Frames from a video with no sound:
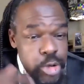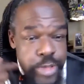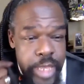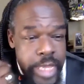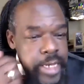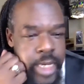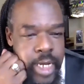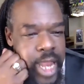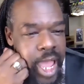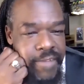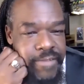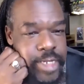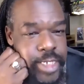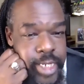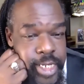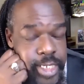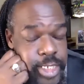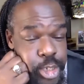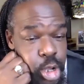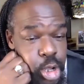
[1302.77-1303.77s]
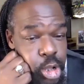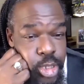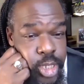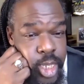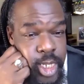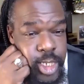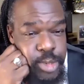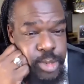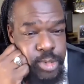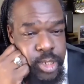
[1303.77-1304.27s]
They didn't have a chance to hold
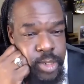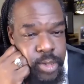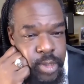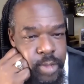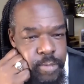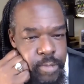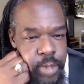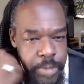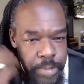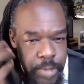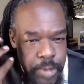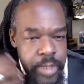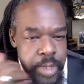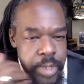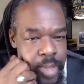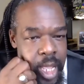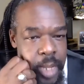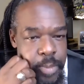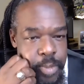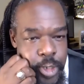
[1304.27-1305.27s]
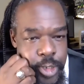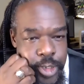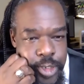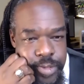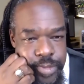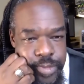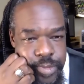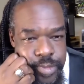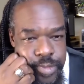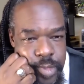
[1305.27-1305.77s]
hands with a black
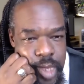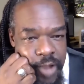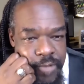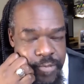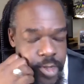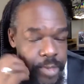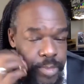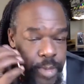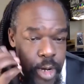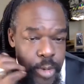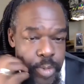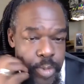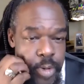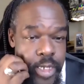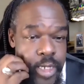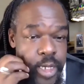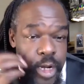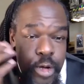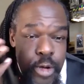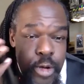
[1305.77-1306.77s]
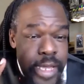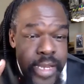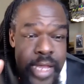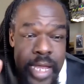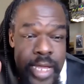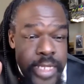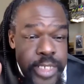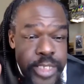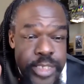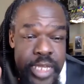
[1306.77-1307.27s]
person, African American, and it
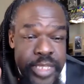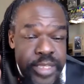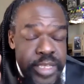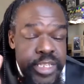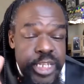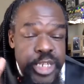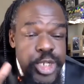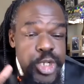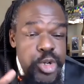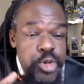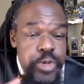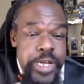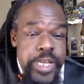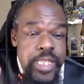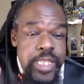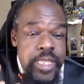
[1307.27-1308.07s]
has nothing to do with